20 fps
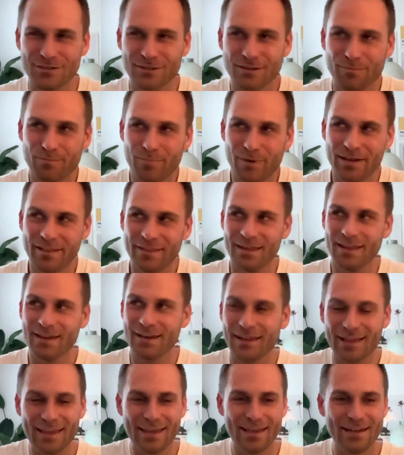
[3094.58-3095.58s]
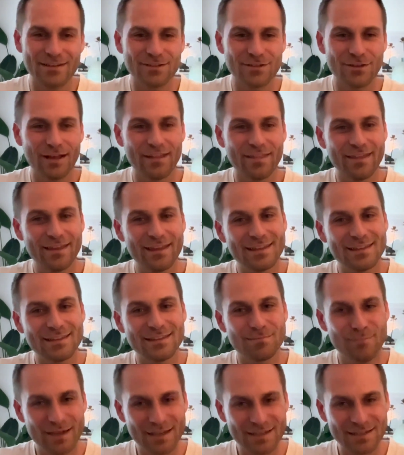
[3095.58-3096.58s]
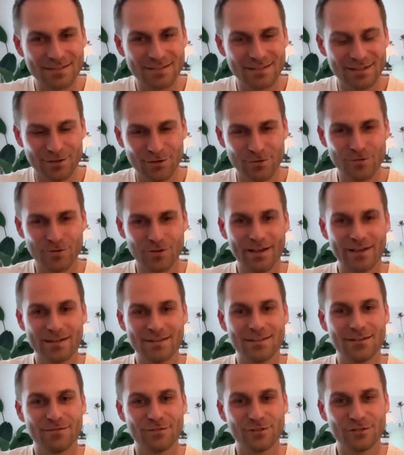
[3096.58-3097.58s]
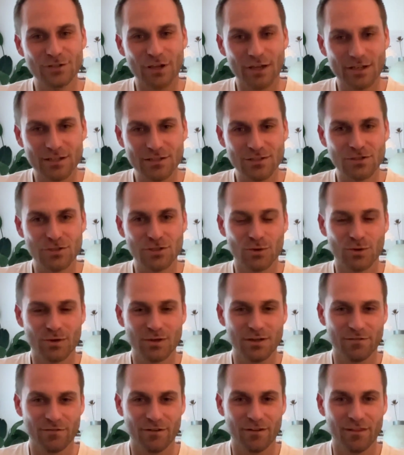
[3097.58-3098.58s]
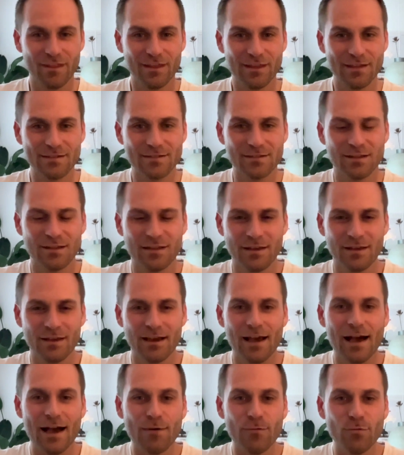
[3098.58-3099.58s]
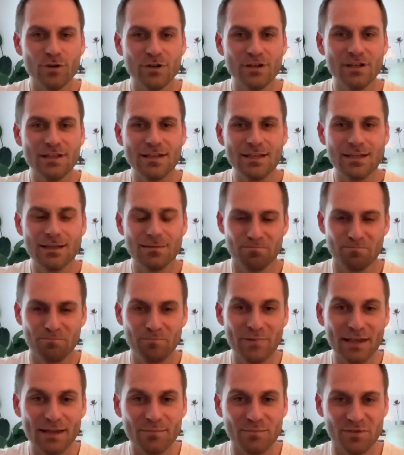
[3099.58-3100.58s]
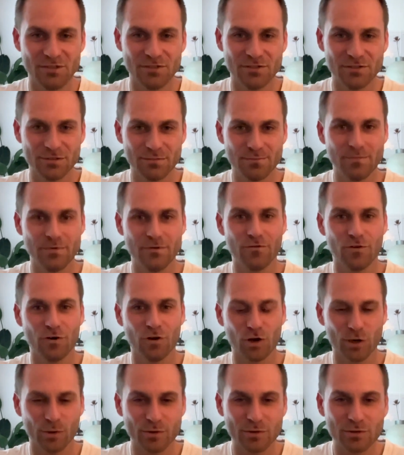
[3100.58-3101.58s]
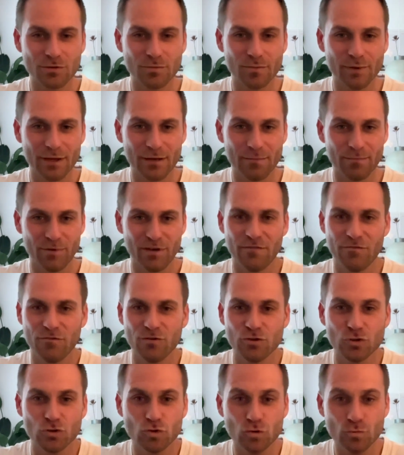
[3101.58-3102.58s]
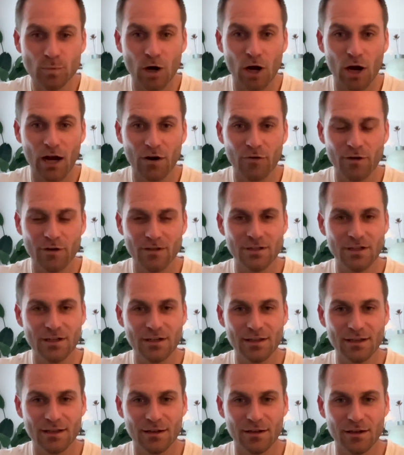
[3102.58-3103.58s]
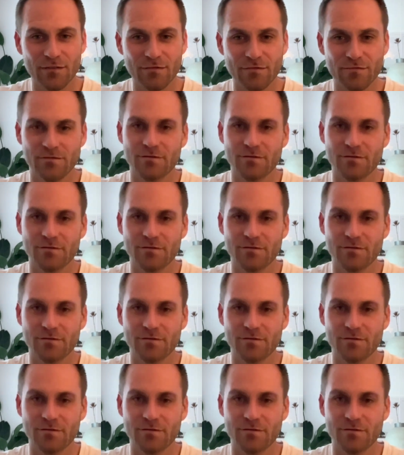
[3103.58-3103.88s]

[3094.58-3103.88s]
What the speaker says: But then again, so I think it's mixed, and also like different studies are showing different things. I wouldn't eat big meals before going to bed, but if you're super hungry and you didn't get enough,